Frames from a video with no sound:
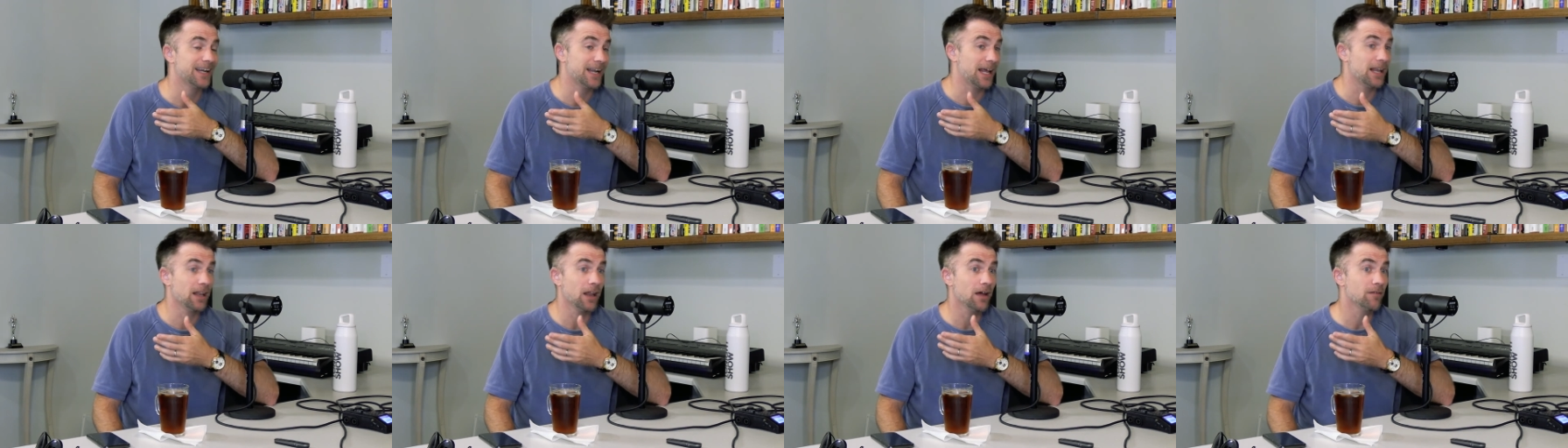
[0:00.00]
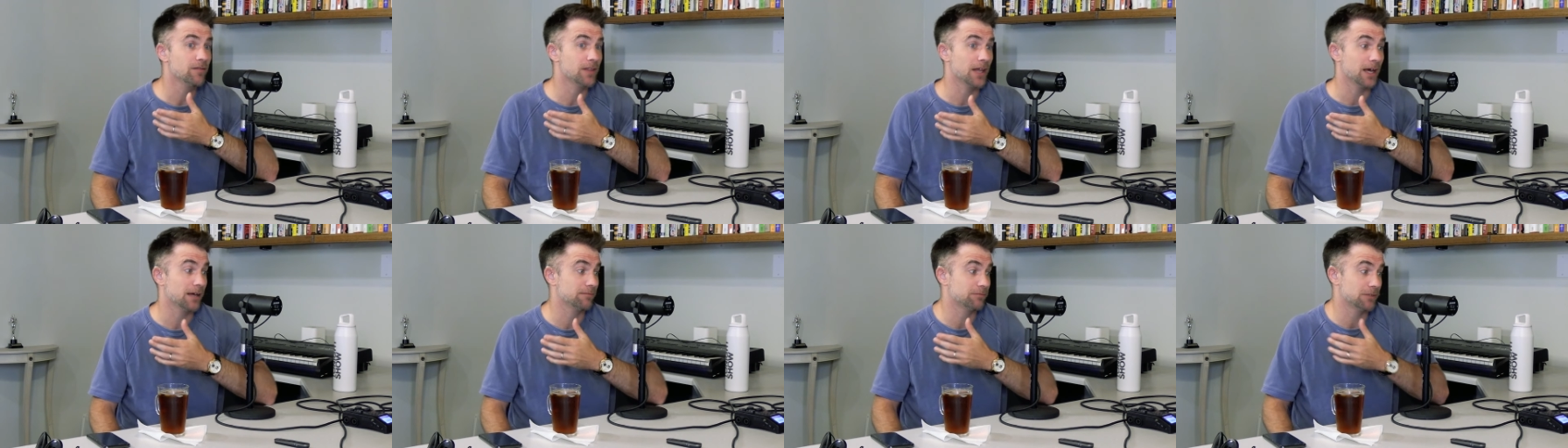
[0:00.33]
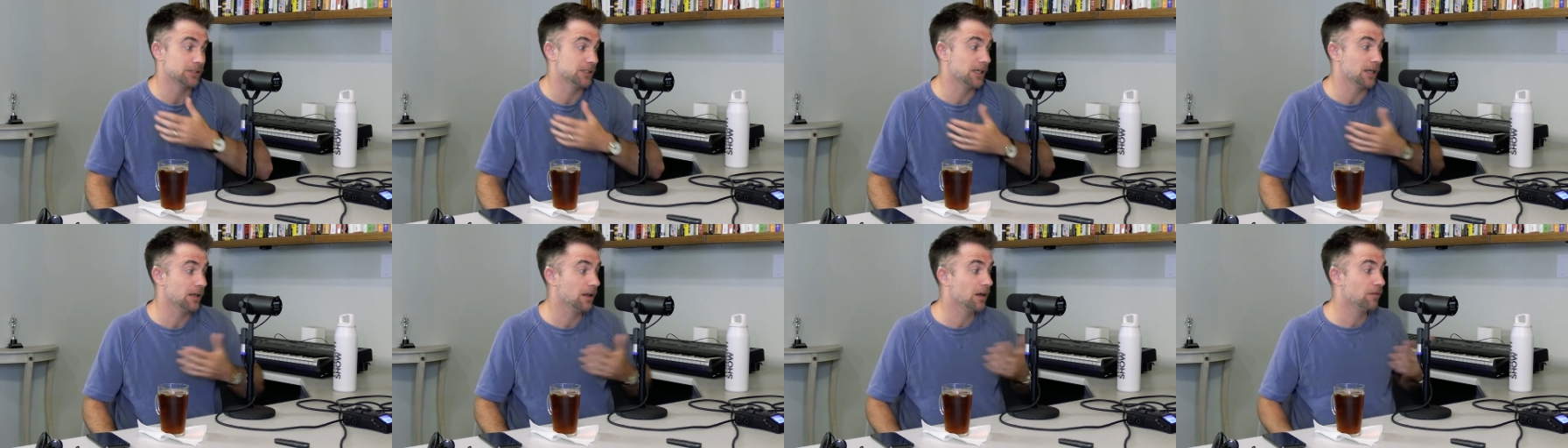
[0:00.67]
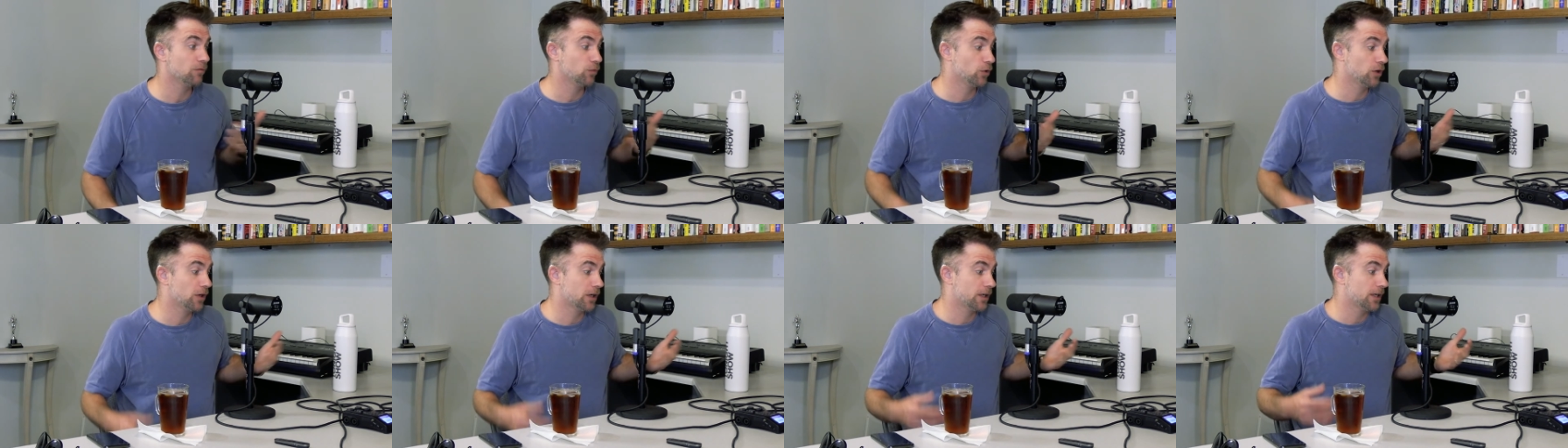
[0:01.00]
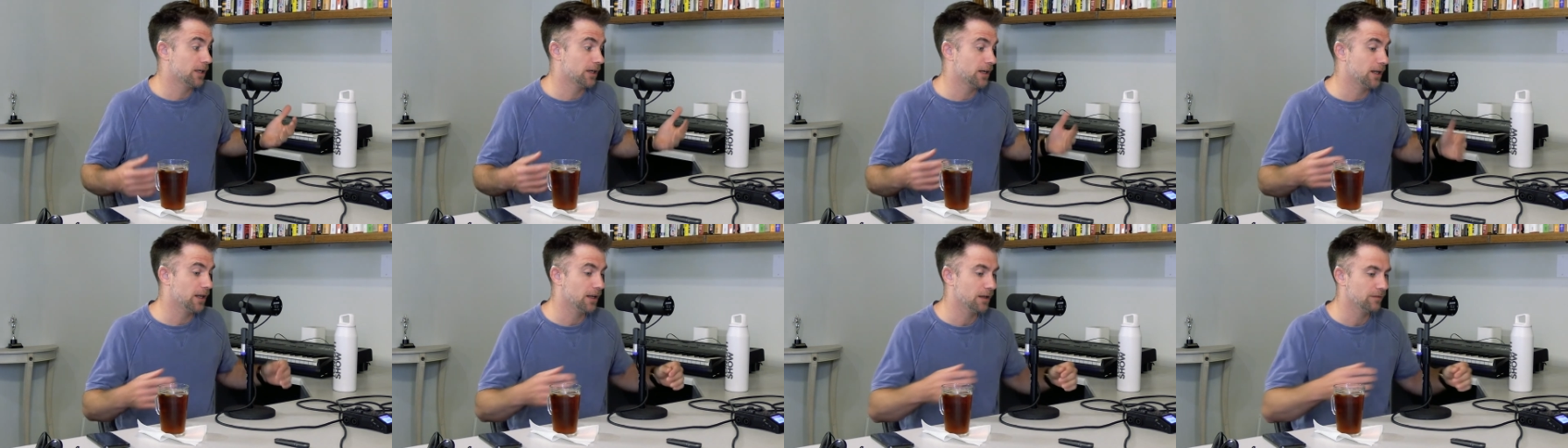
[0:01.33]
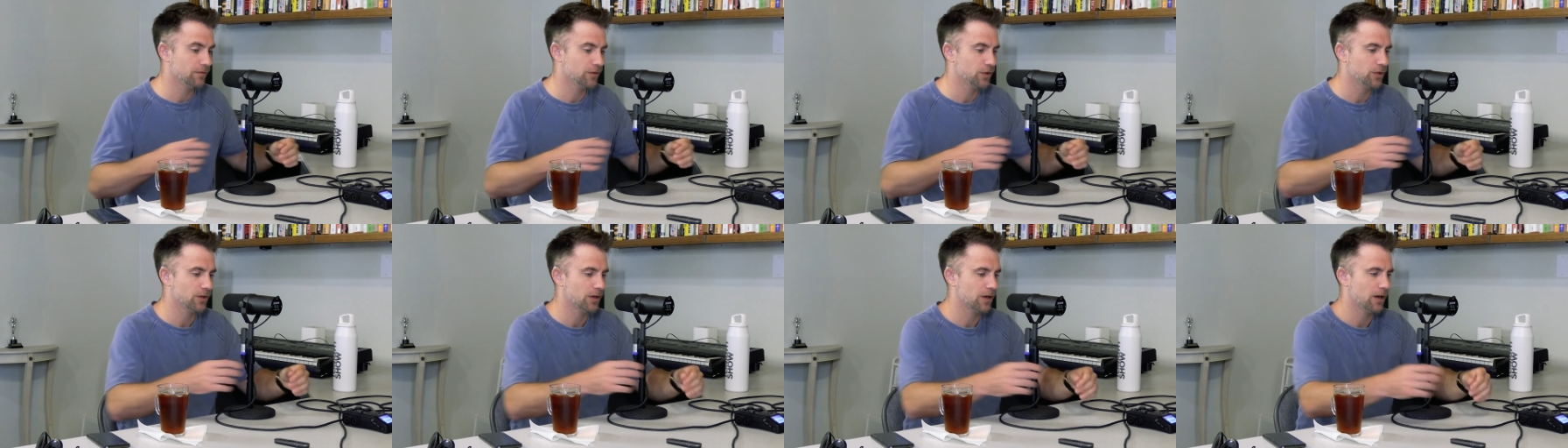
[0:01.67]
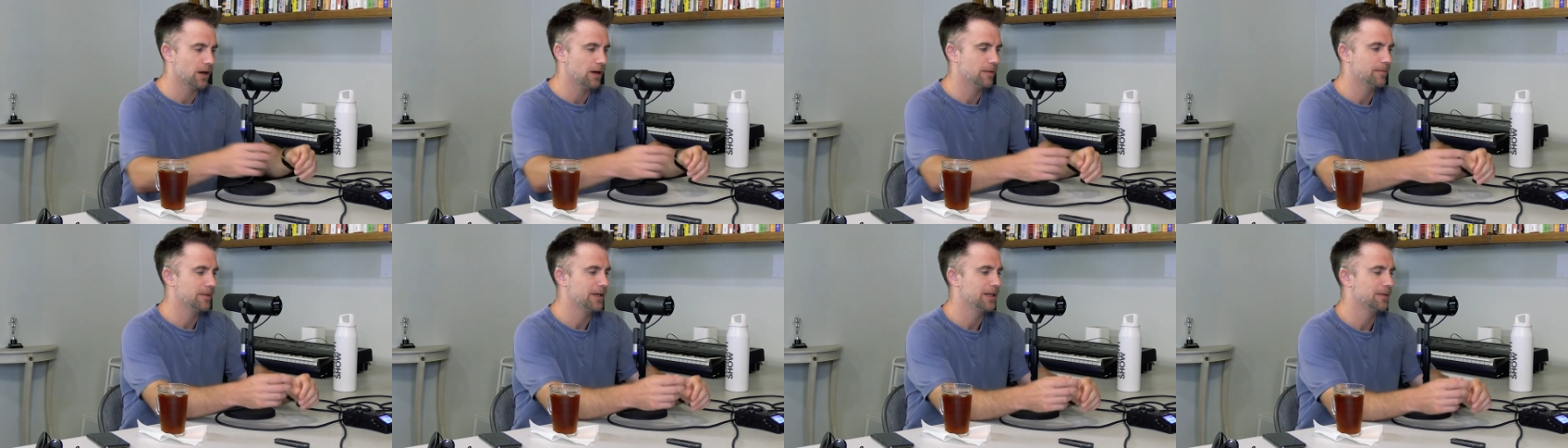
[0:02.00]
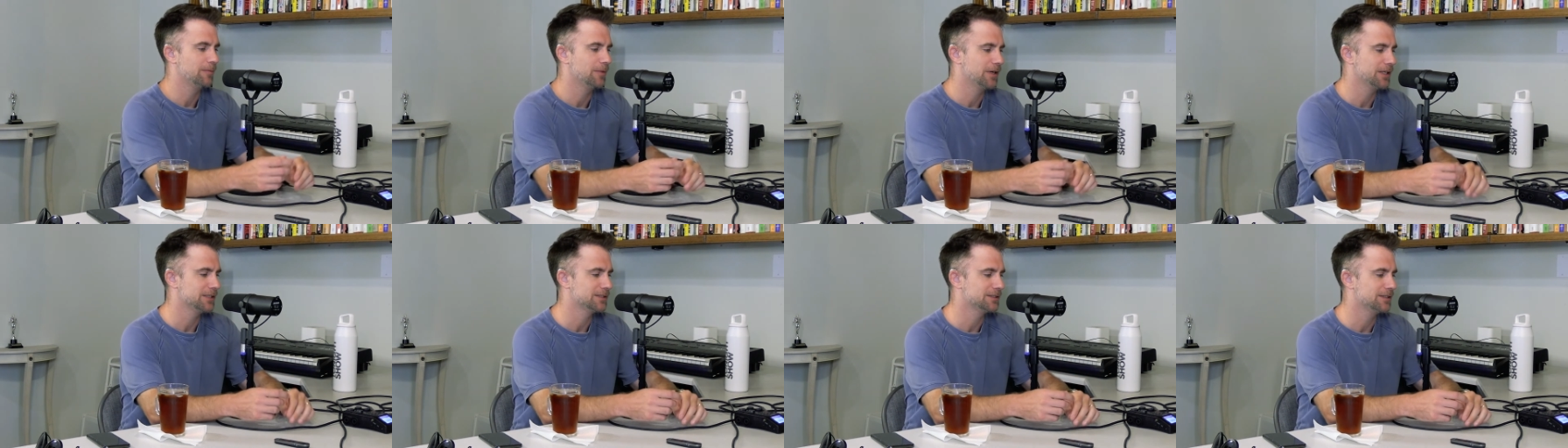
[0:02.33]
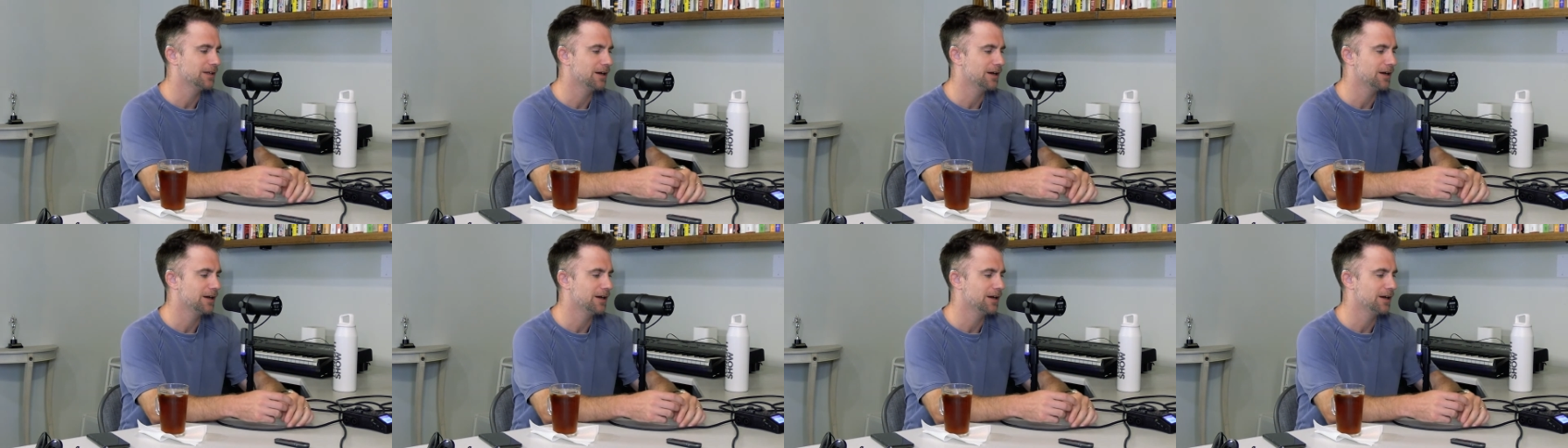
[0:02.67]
And I love that because I love working and I love doing comedy, but